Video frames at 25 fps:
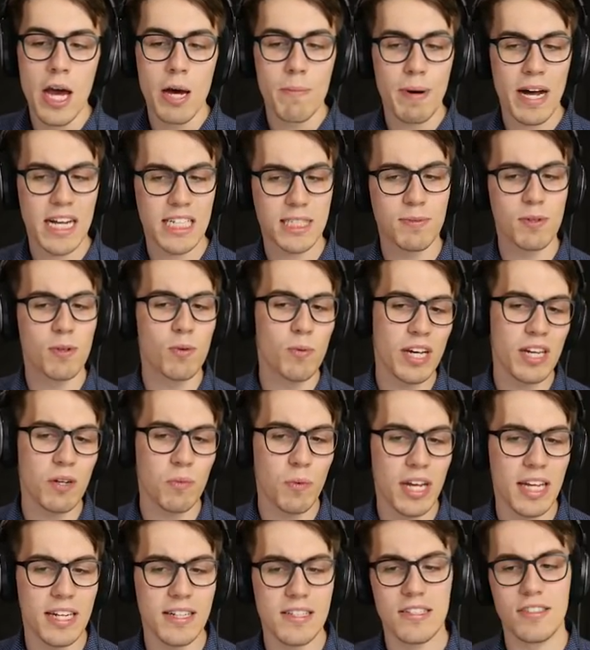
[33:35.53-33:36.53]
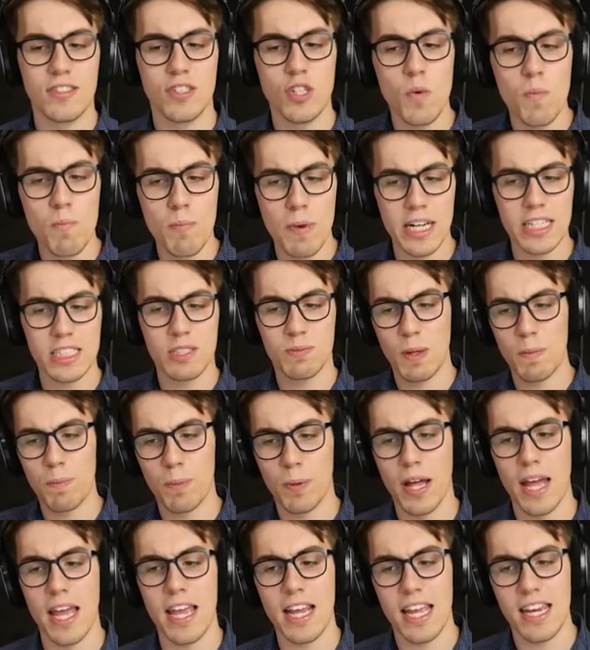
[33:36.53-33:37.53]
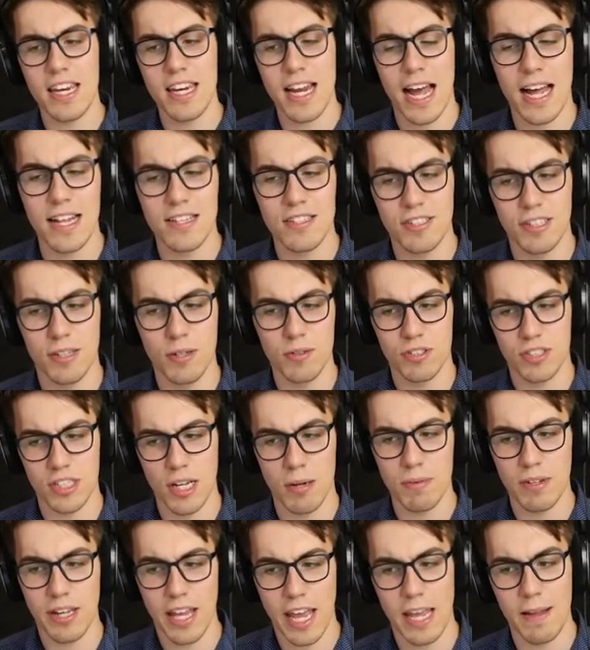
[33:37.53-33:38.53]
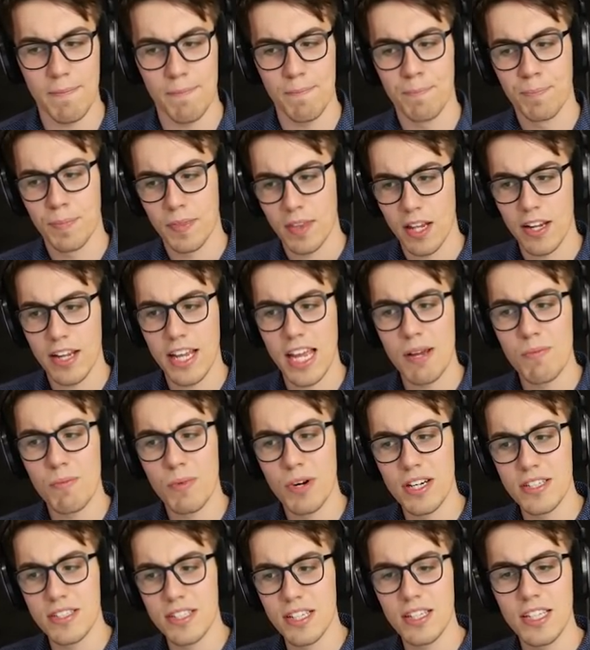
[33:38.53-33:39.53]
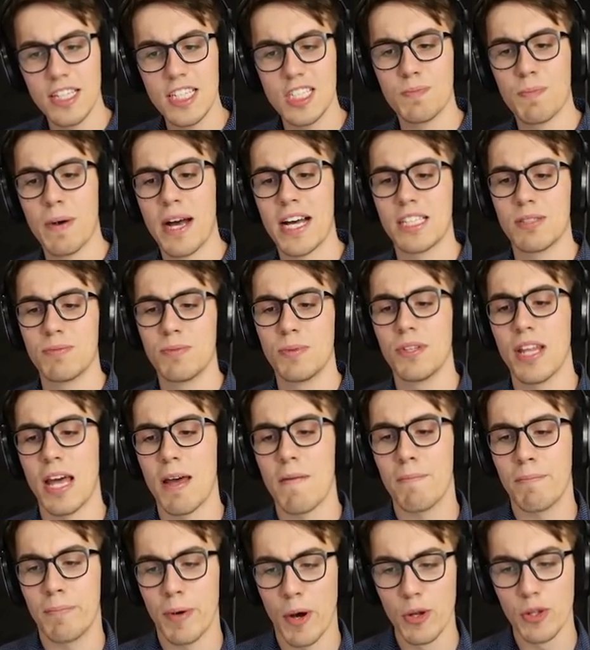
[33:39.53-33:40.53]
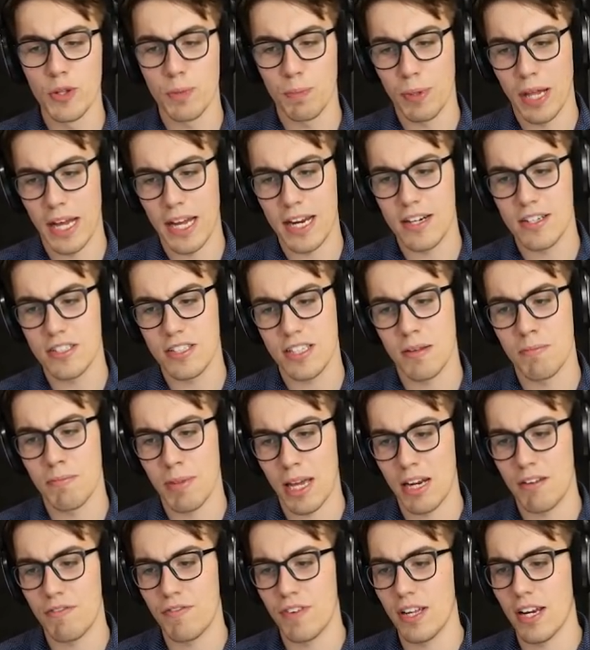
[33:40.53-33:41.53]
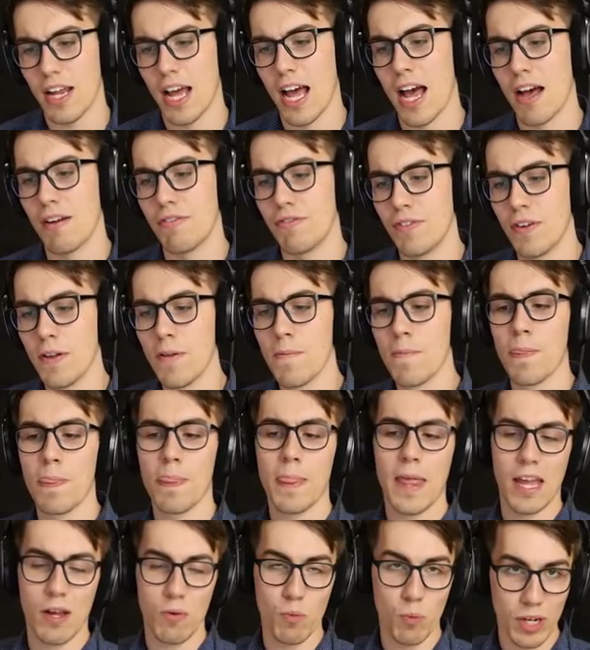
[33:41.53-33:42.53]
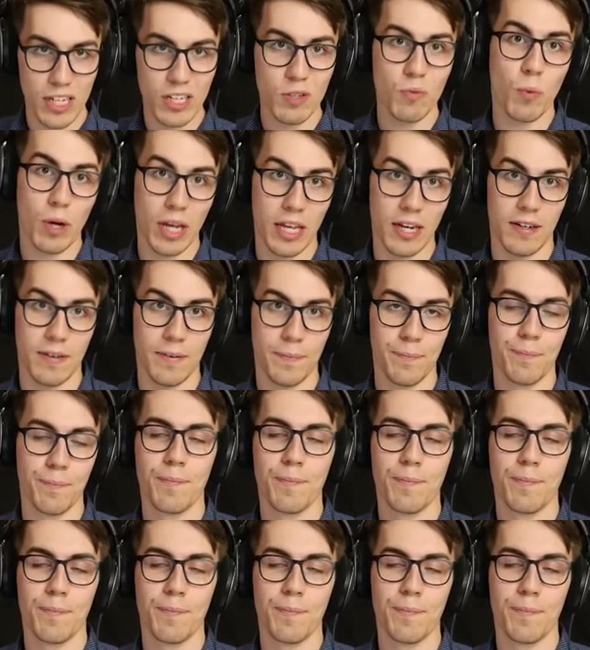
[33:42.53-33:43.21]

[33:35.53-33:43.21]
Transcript: Possible win-wins. You must be playing a non-zero sum game a game where it's at least possible that both players can benefit off a win-win.